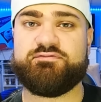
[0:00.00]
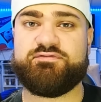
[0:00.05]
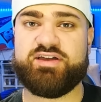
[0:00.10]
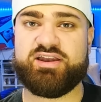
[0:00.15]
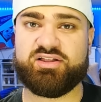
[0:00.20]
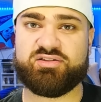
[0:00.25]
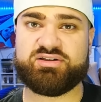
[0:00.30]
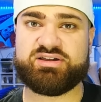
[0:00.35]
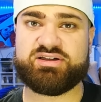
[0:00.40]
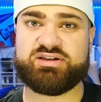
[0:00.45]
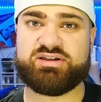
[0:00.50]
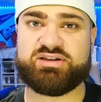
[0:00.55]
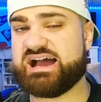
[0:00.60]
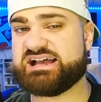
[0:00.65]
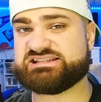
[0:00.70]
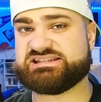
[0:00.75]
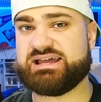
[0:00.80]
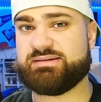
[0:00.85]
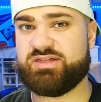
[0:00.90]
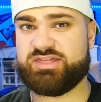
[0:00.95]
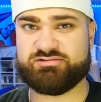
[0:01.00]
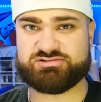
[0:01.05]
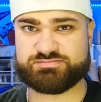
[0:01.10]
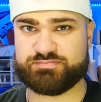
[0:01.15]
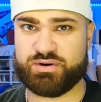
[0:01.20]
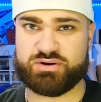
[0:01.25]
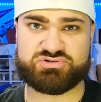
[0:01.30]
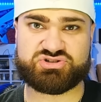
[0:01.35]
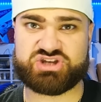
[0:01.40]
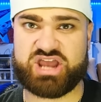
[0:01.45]
Fittingly, the guy's name, I think, was
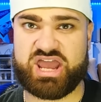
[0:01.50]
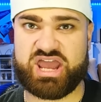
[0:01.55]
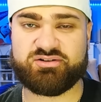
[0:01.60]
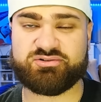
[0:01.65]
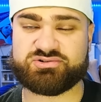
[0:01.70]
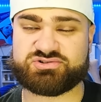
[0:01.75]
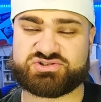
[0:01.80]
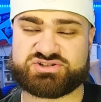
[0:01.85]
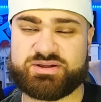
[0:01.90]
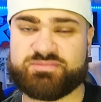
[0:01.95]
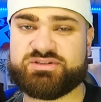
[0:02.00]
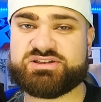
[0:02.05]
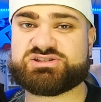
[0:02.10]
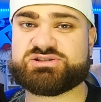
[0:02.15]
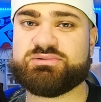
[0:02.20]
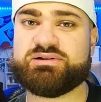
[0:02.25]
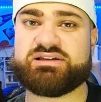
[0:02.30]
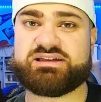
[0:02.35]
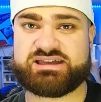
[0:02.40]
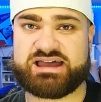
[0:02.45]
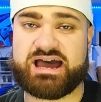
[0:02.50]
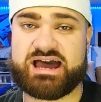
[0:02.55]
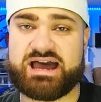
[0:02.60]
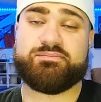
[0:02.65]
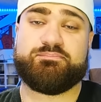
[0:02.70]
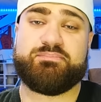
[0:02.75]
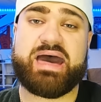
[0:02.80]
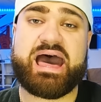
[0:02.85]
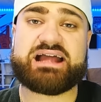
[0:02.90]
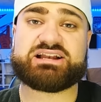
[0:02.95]
Bojangles or something. So it kind
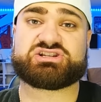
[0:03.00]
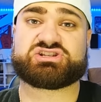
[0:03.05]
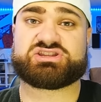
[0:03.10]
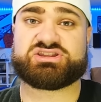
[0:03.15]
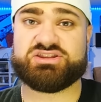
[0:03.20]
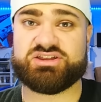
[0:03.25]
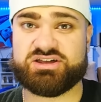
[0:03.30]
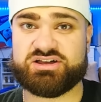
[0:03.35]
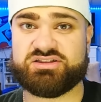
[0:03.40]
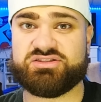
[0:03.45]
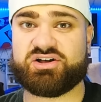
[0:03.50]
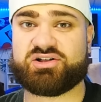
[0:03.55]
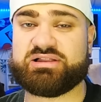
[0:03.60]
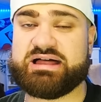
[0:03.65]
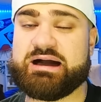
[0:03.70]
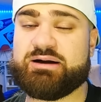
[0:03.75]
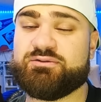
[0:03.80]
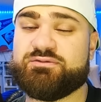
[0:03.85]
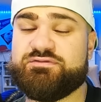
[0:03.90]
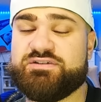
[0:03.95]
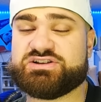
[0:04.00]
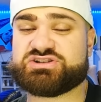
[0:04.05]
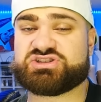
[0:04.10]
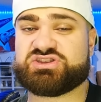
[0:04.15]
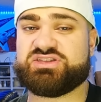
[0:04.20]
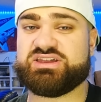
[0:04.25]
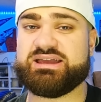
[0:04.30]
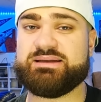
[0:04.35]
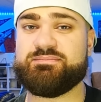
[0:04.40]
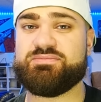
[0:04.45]
of matched the clownfish
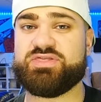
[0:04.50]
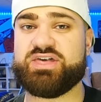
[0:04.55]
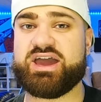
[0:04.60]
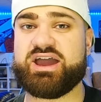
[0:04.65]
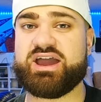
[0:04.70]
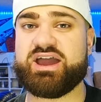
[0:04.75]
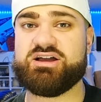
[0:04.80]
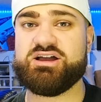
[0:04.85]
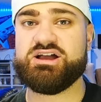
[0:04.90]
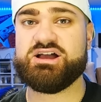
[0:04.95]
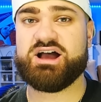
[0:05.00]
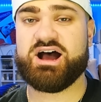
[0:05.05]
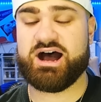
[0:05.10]
theme there.